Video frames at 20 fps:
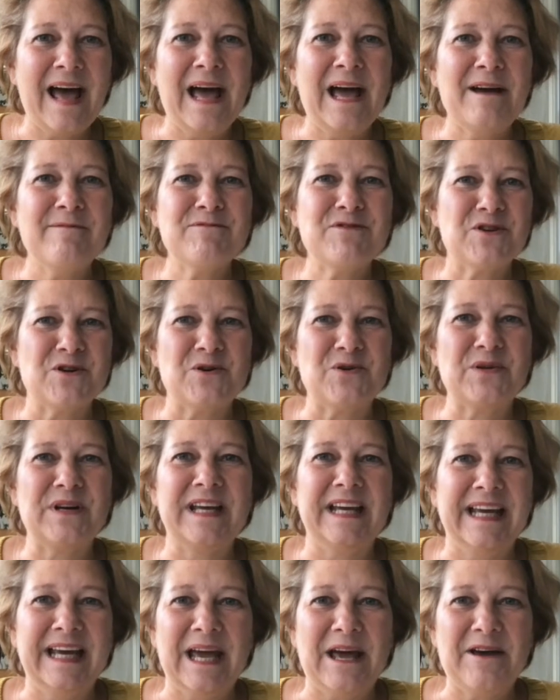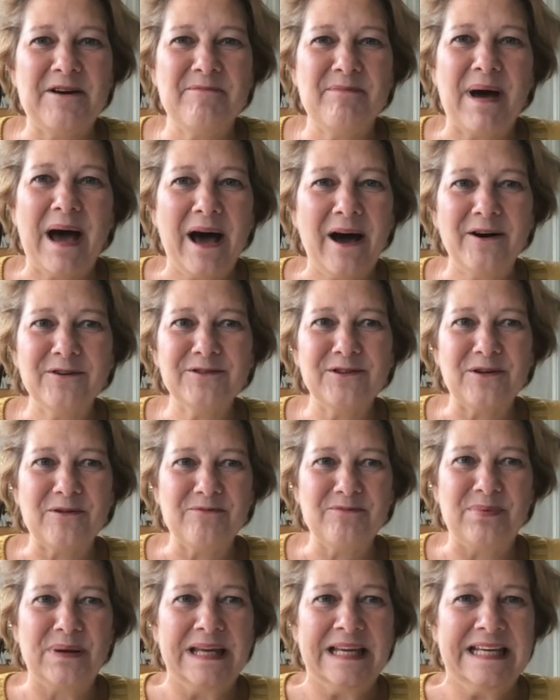am talking about
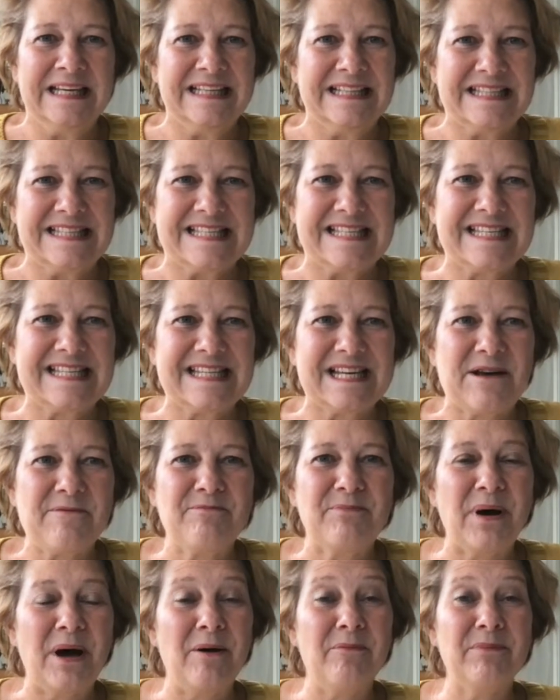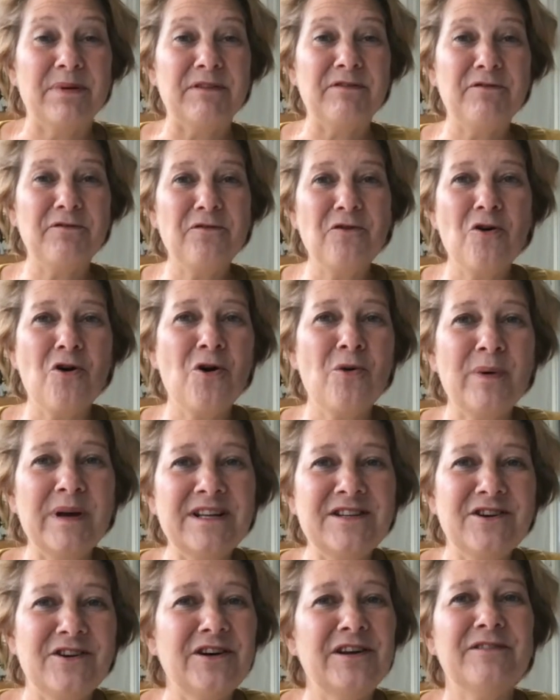beans. But before we
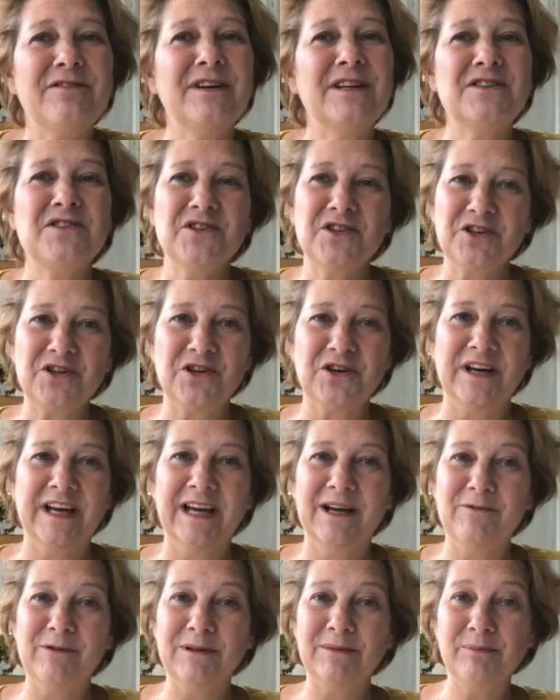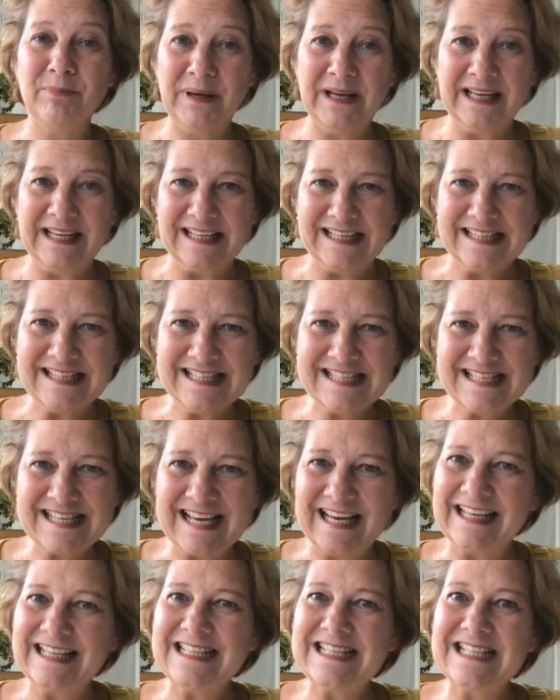dive into cooking with beans,
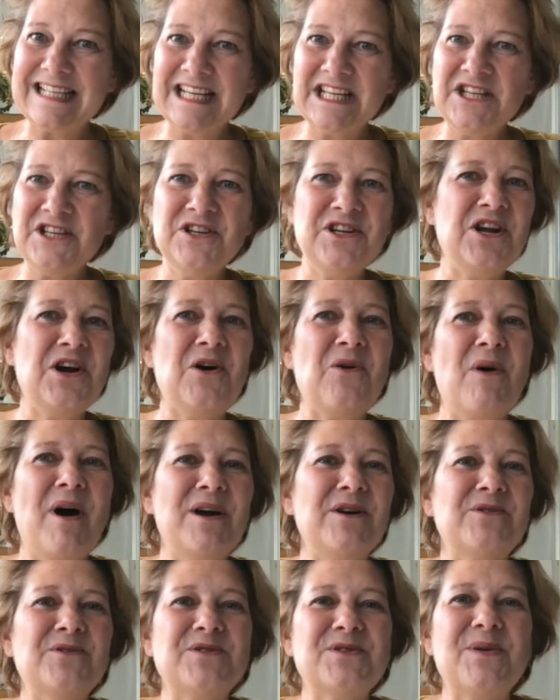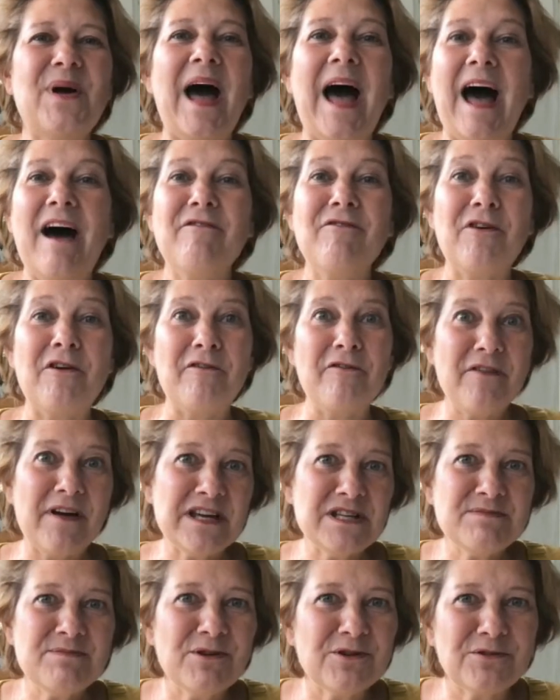did you know I also have a
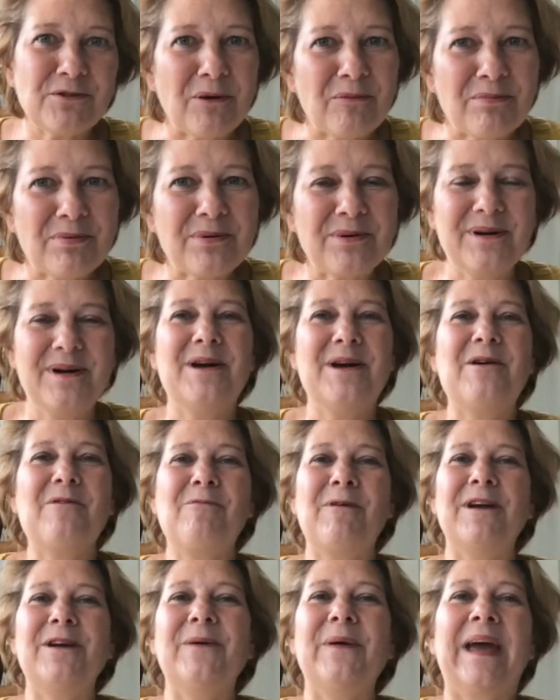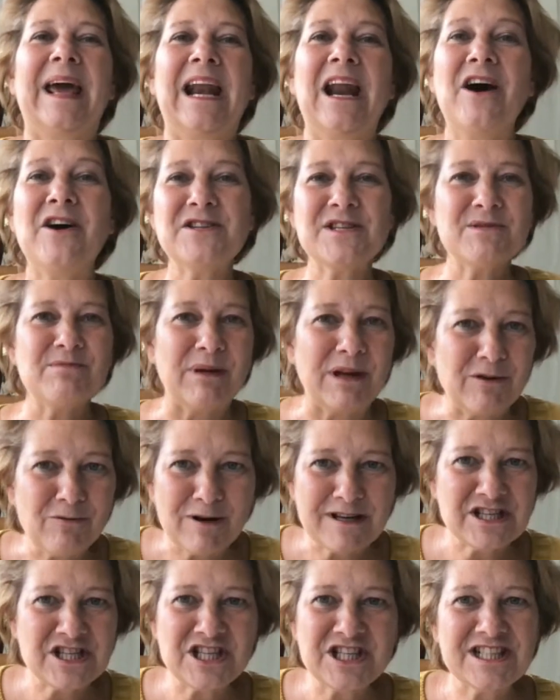Facebook group where you can ask me
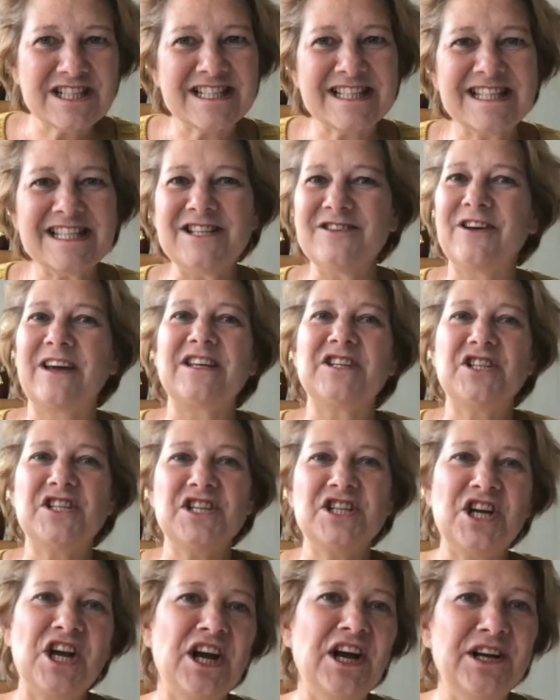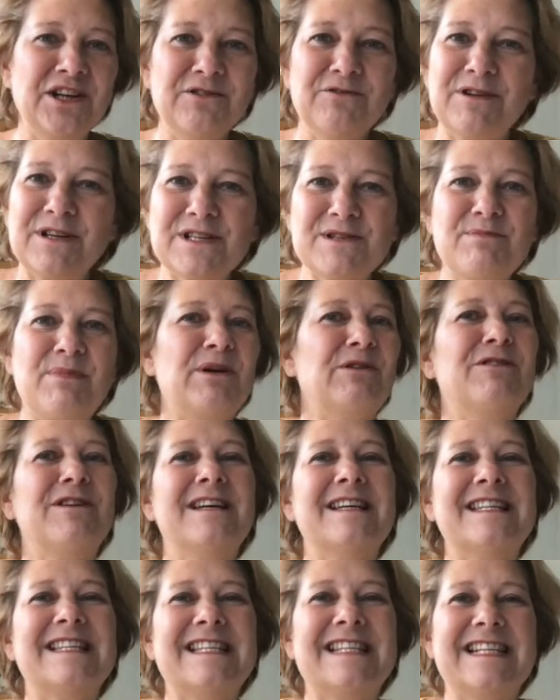questions, you can share your
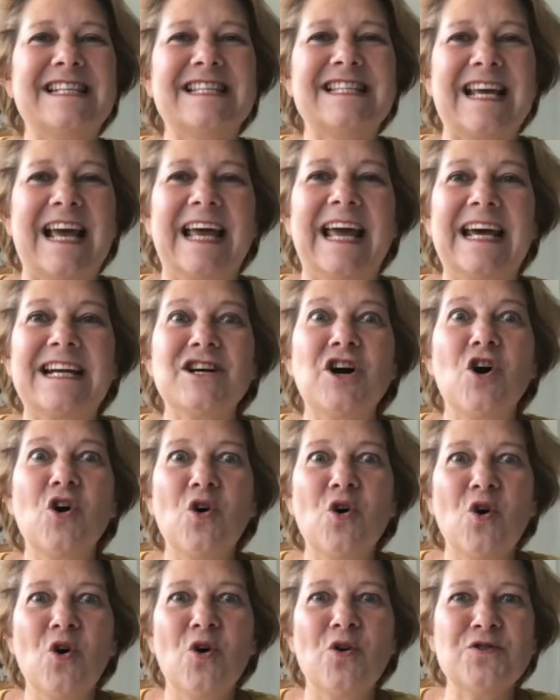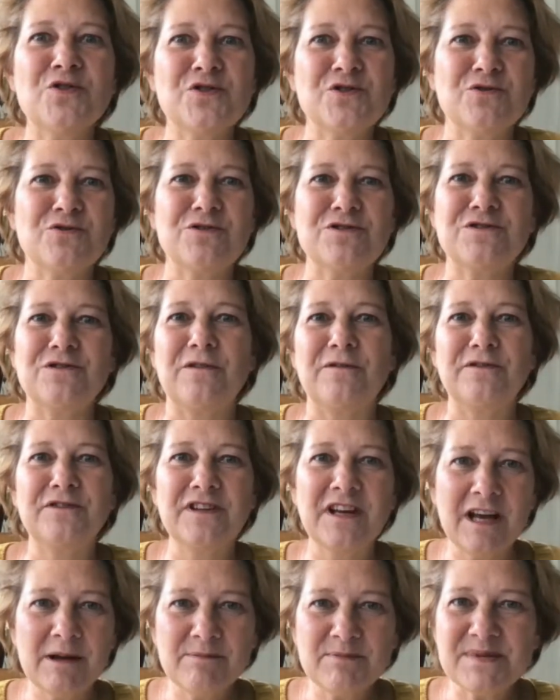experiences, and get all sorts of
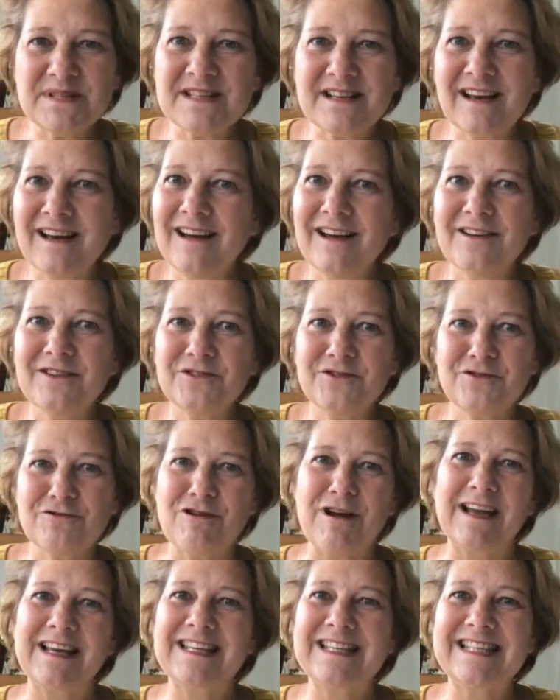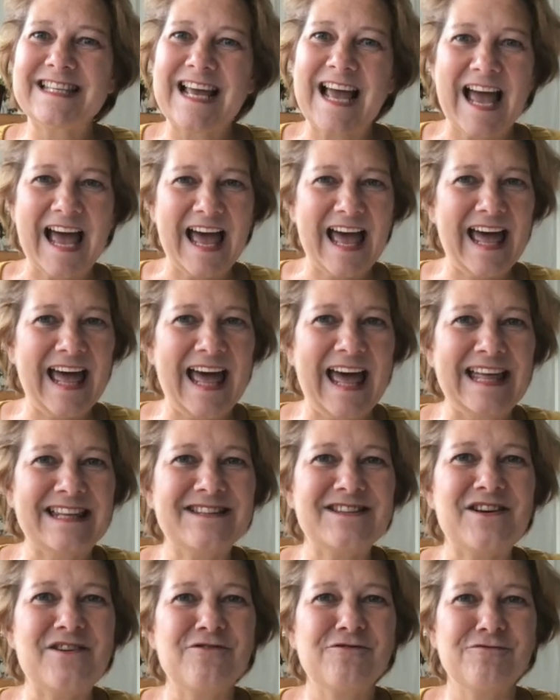tips, tricks,
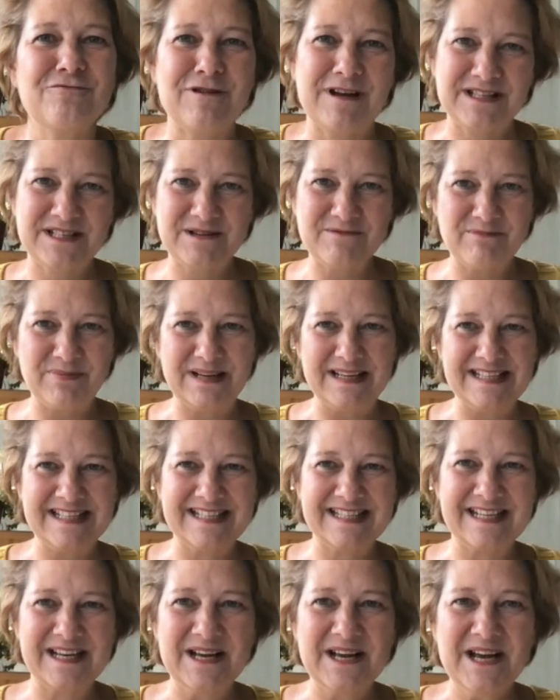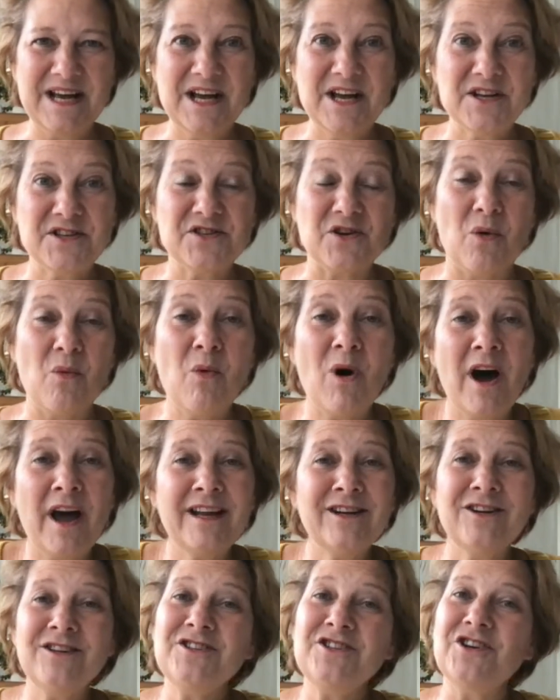and recipes. So why
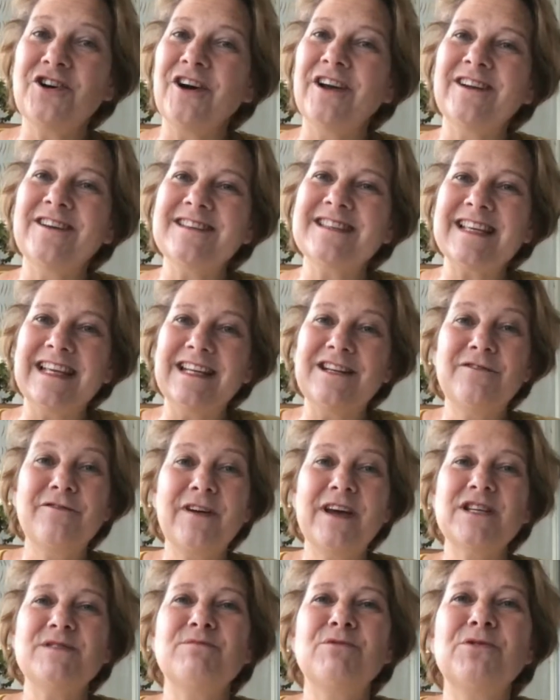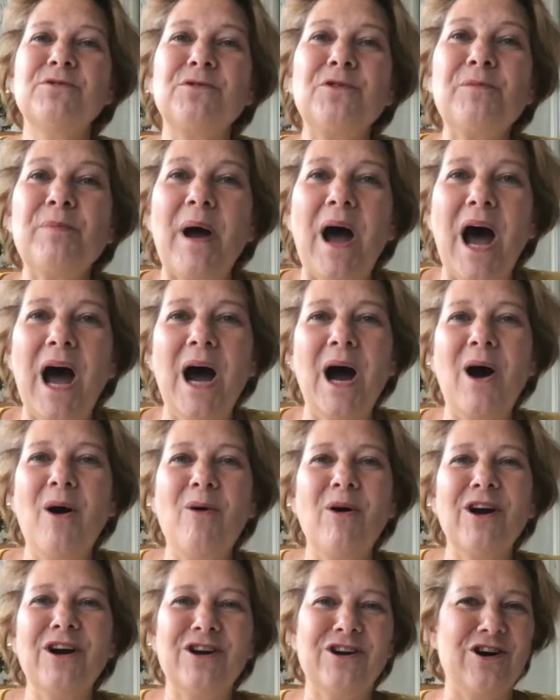not join us in the Facebook group,
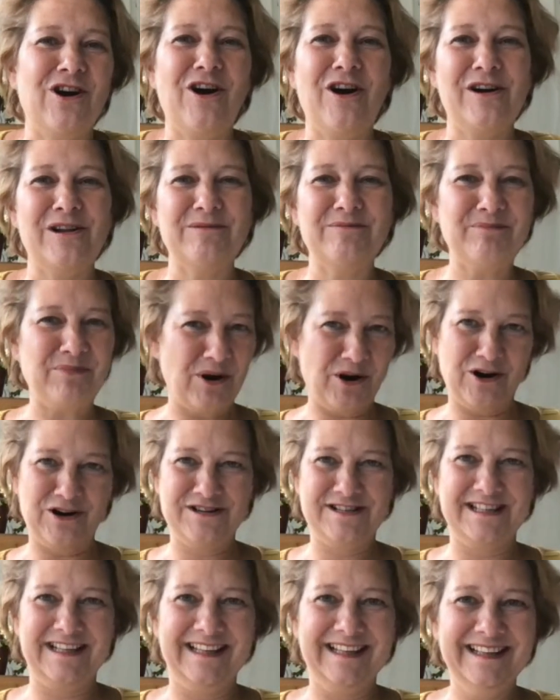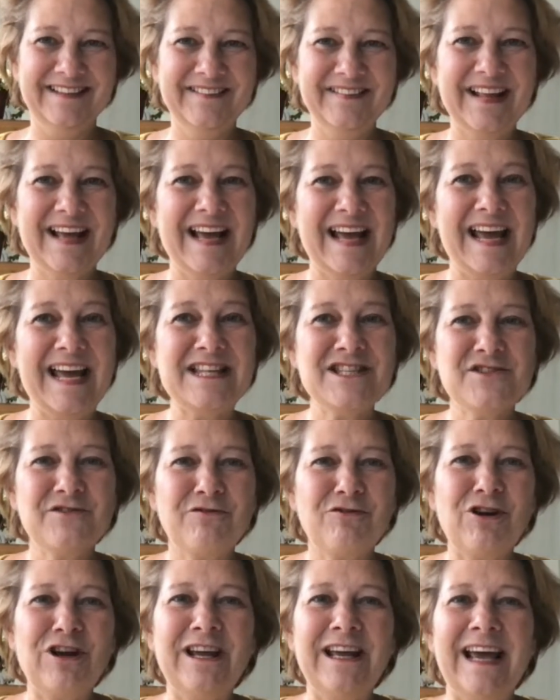Our Garden Party? It's
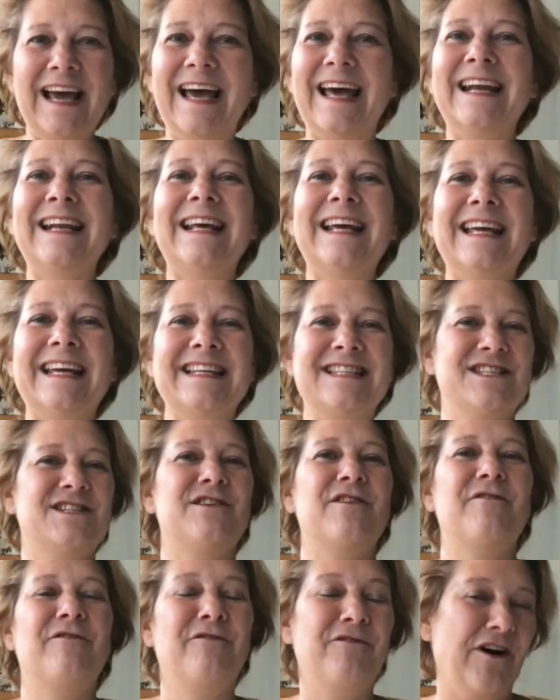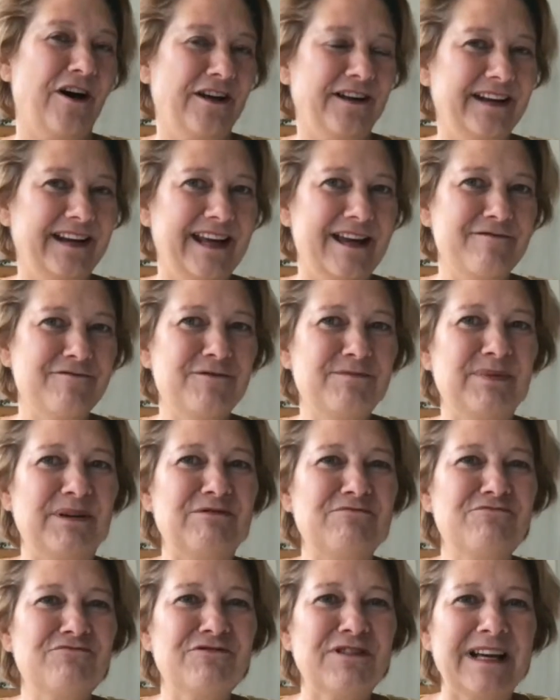free and it's fun. It would be
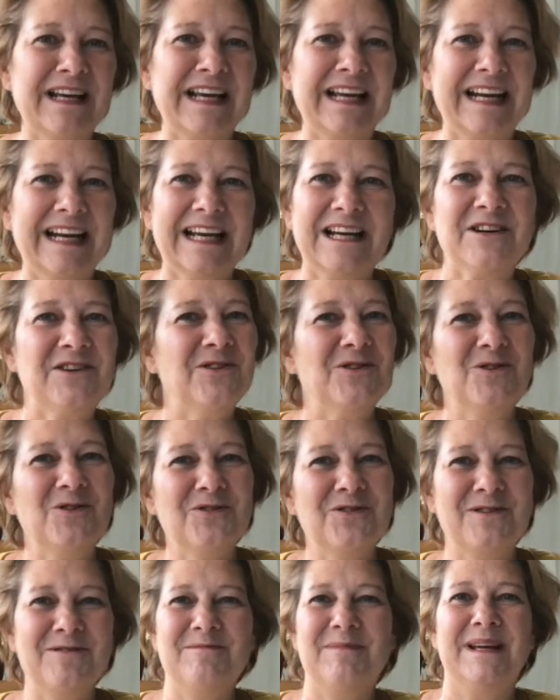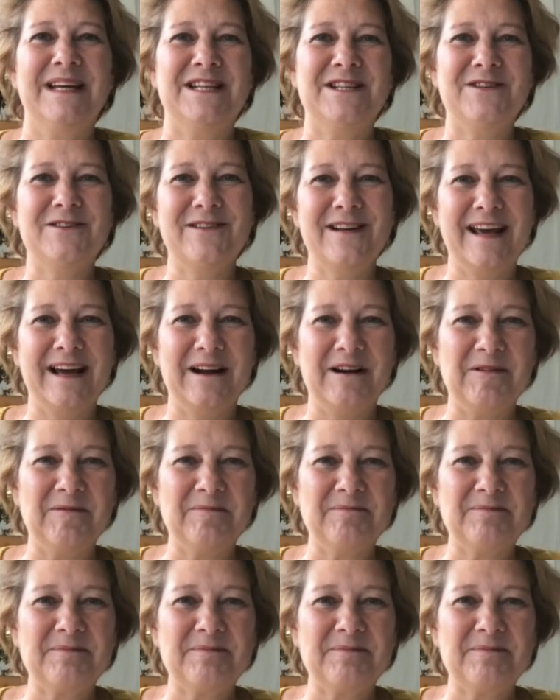really cool to meet you there.